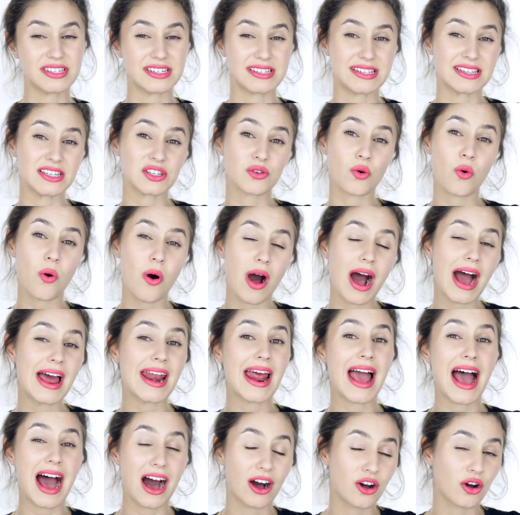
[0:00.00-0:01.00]
This is
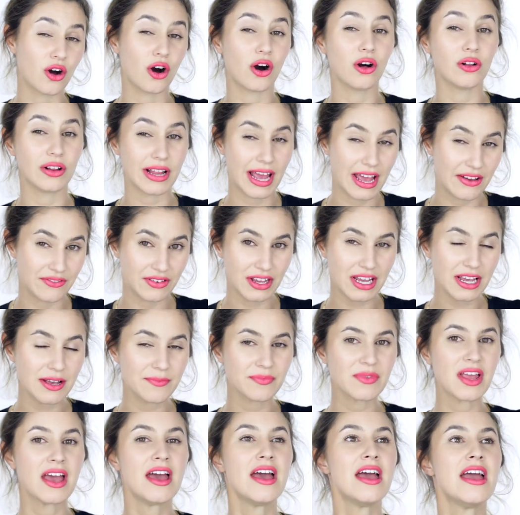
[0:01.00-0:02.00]
quite alcohol heavy.